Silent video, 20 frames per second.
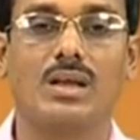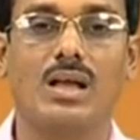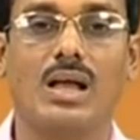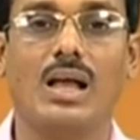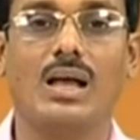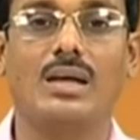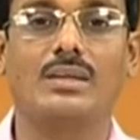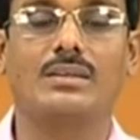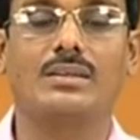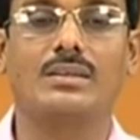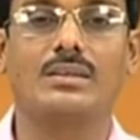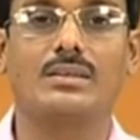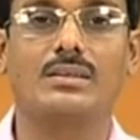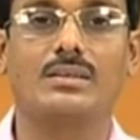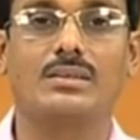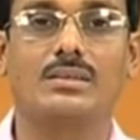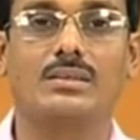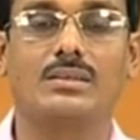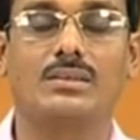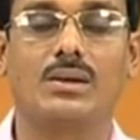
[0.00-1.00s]
and
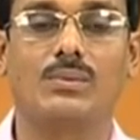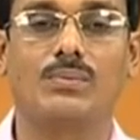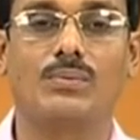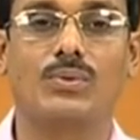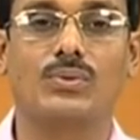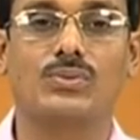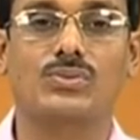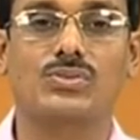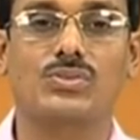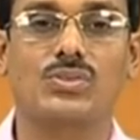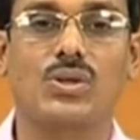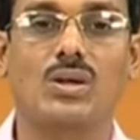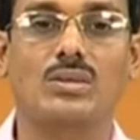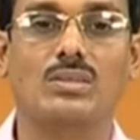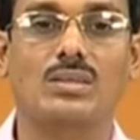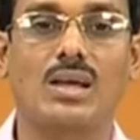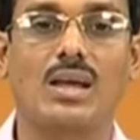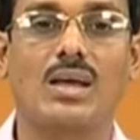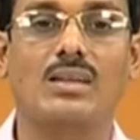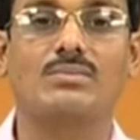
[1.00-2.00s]
of course,
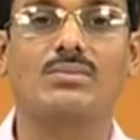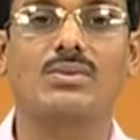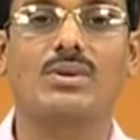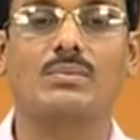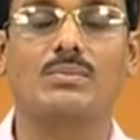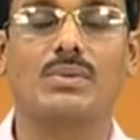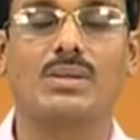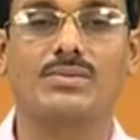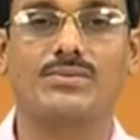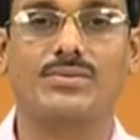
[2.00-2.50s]
not environment